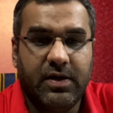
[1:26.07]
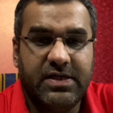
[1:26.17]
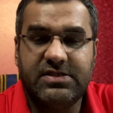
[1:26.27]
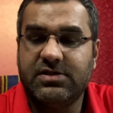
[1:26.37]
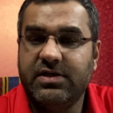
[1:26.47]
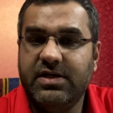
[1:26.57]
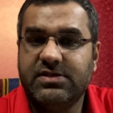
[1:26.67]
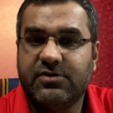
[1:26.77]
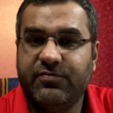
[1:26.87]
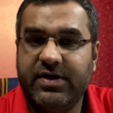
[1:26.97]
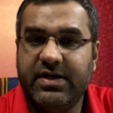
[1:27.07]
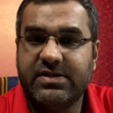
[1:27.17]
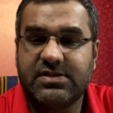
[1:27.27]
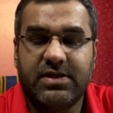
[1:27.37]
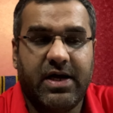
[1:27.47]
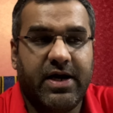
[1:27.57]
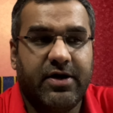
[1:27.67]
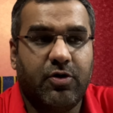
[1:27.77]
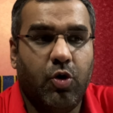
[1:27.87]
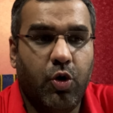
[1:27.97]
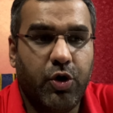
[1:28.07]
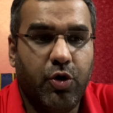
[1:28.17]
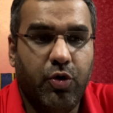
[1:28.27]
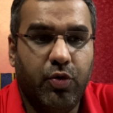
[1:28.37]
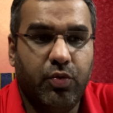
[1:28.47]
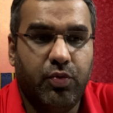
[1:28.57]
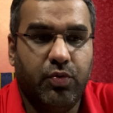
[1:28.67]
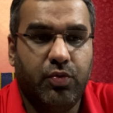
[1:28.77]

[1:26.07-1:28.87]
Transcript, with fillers: History is a witness that Oyo,